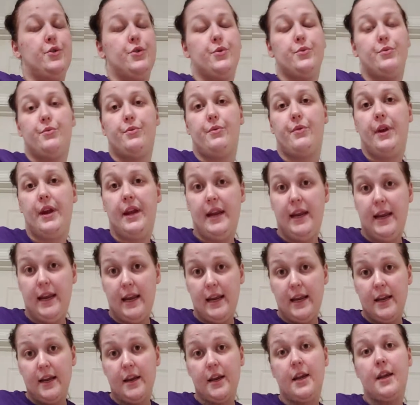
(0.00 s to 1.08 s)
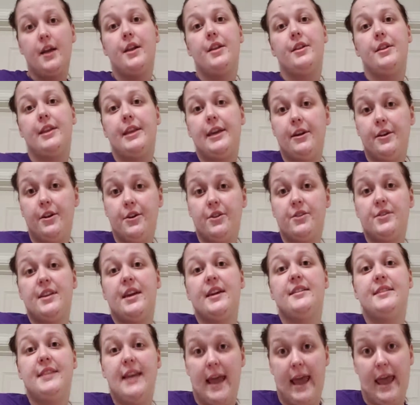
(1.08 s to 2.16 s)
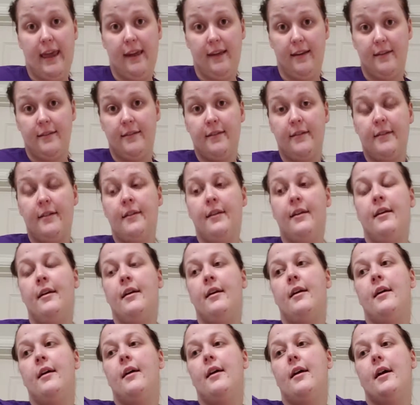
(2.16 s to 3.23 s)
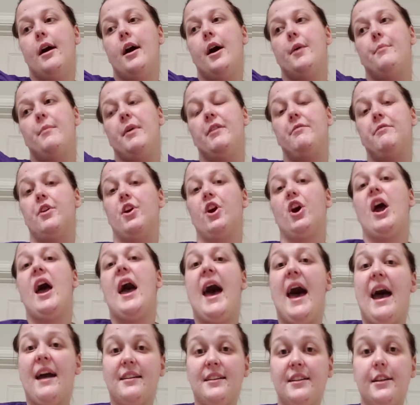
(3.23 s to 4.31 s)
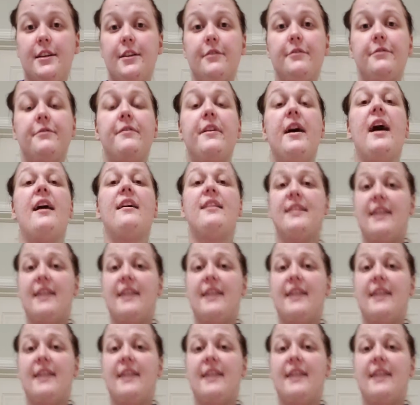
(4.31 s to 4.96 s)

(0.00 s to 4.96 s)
3 liters a day. If you're active, a